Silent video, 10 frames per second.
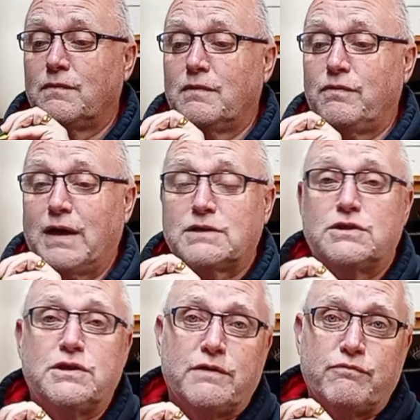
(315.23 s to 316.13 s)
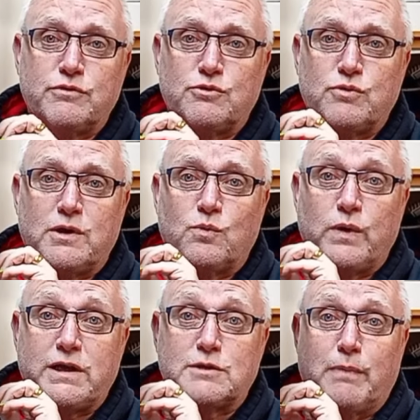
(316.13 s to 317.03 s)
That's the difference between a
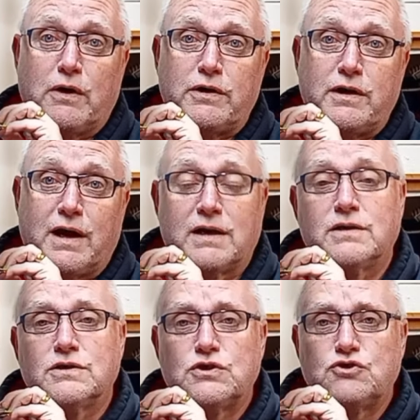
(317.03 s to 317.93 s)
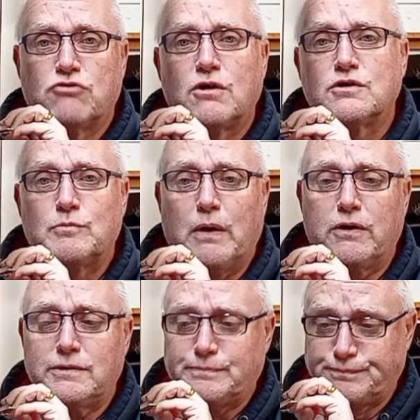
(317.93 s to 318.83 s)
weak spine and a strong spine.